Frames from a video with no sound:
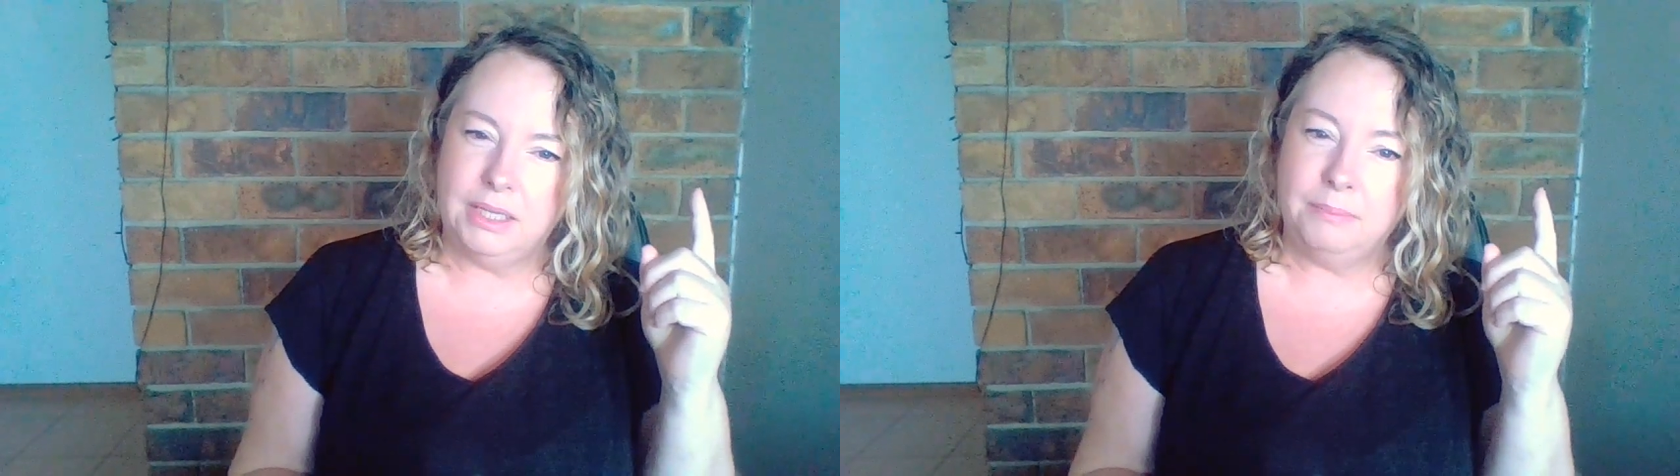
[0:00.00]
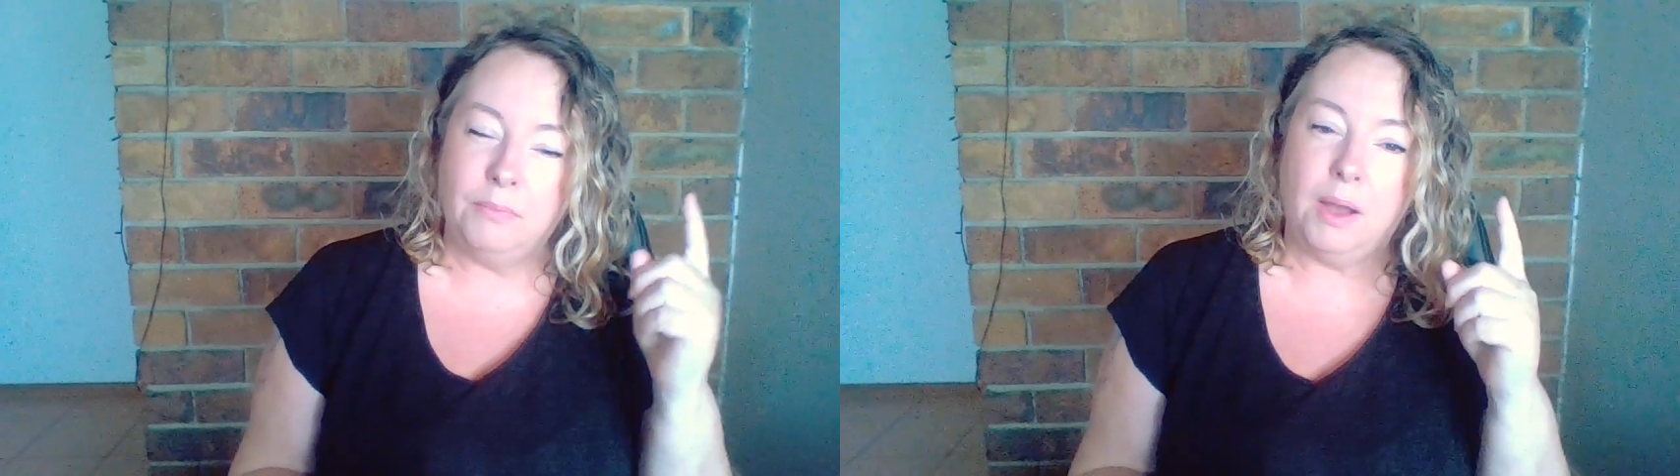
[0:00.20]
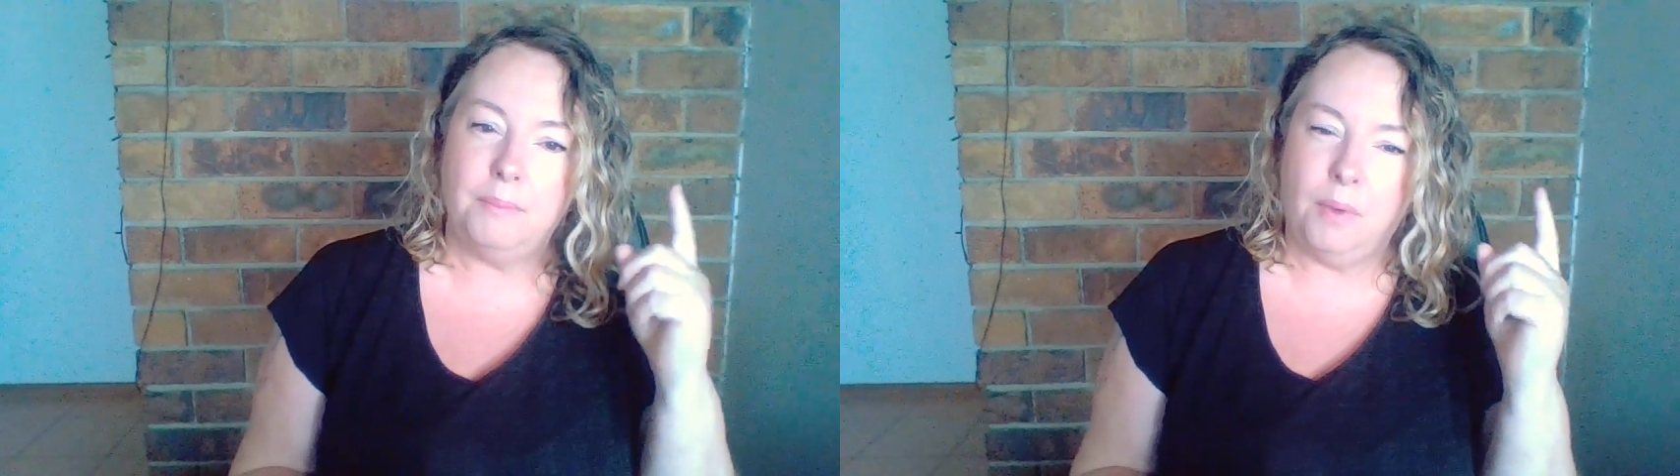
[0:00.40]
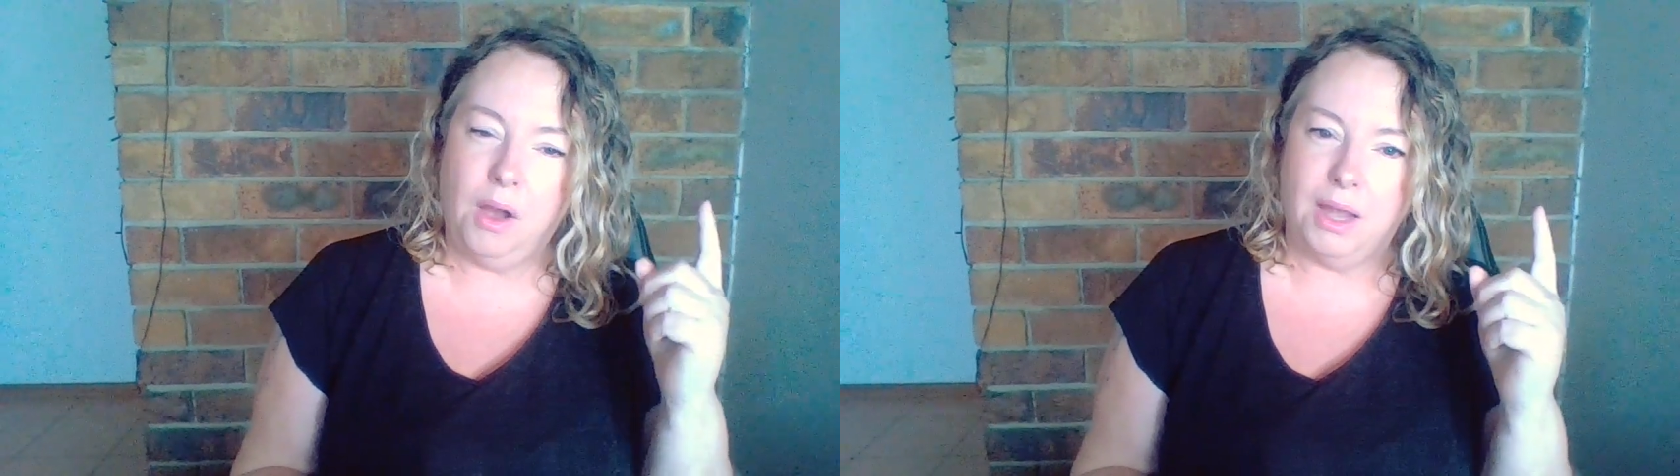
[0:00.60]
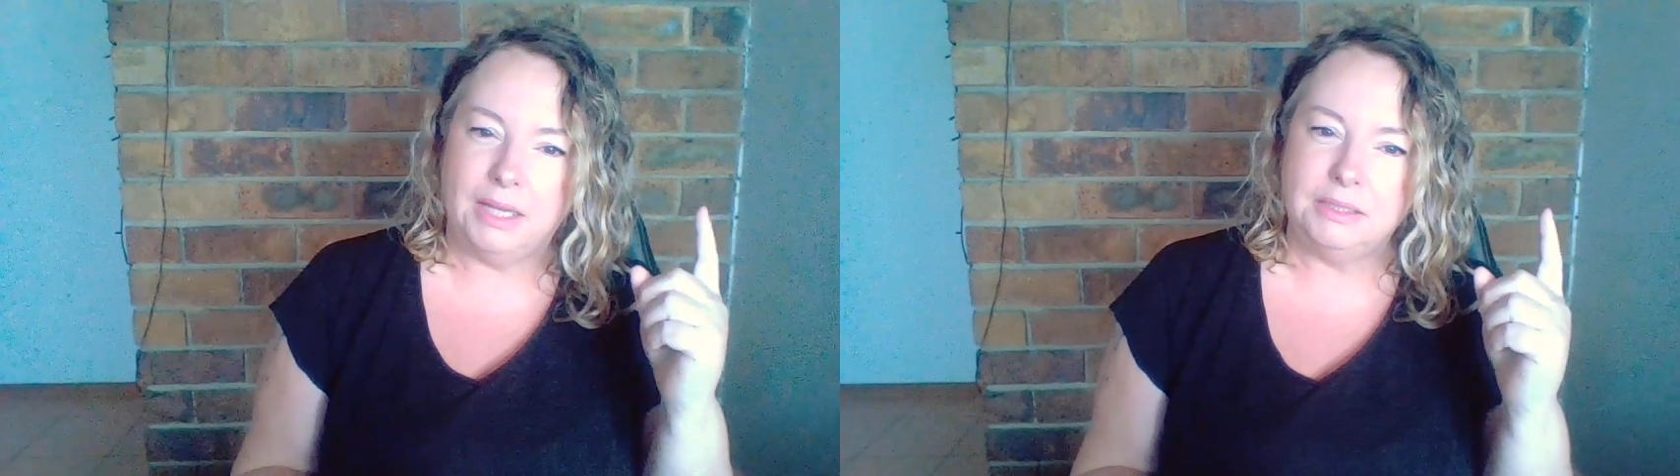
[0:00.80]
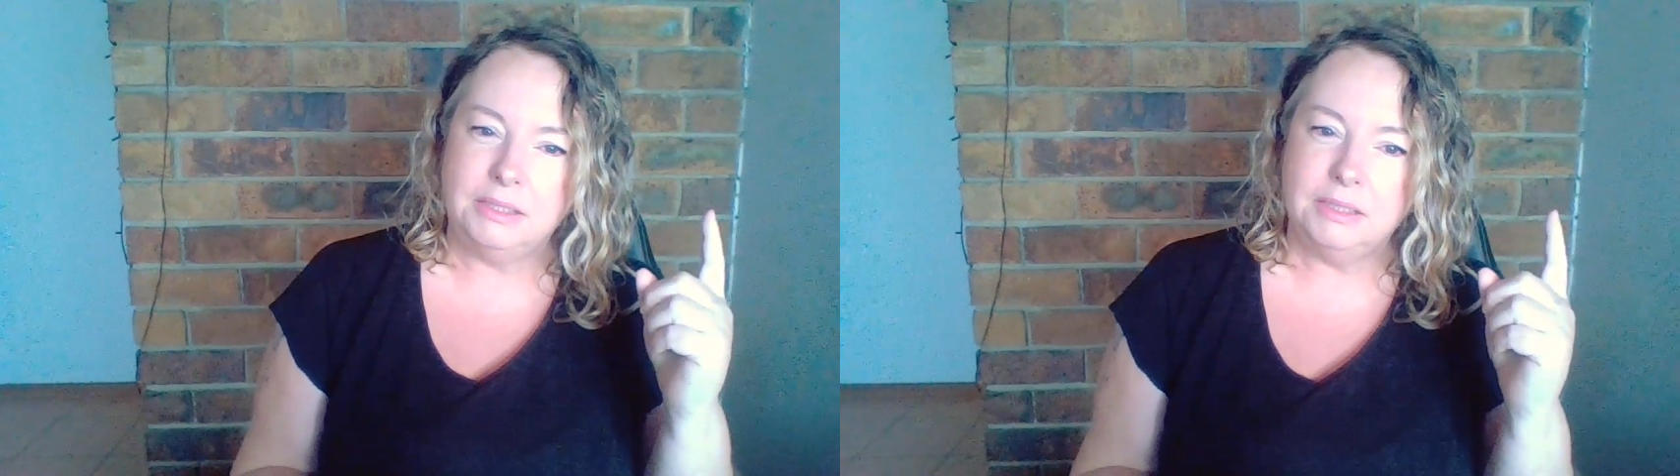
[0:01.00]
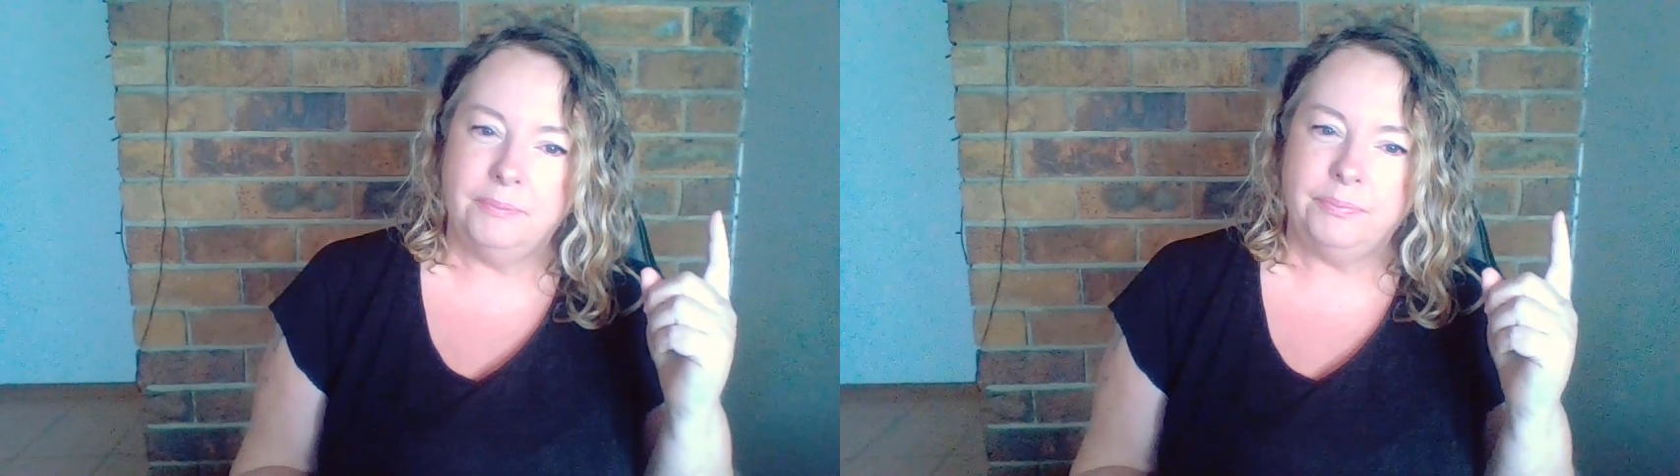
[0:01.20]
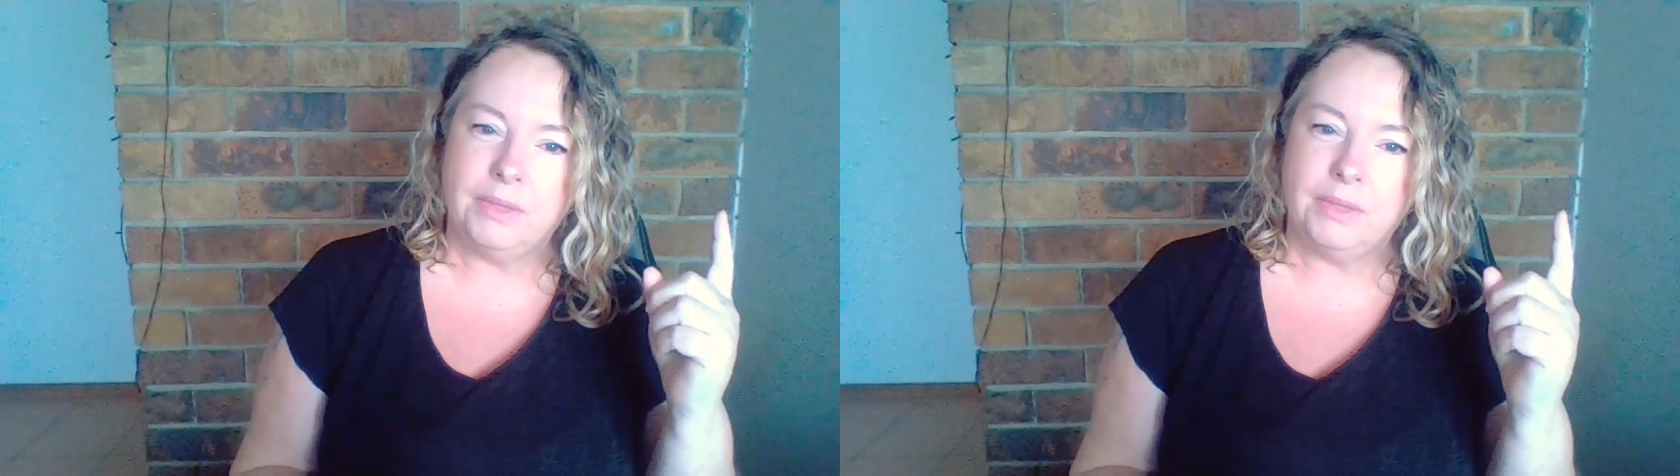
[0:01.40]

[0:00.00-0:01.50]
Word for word: in my mind,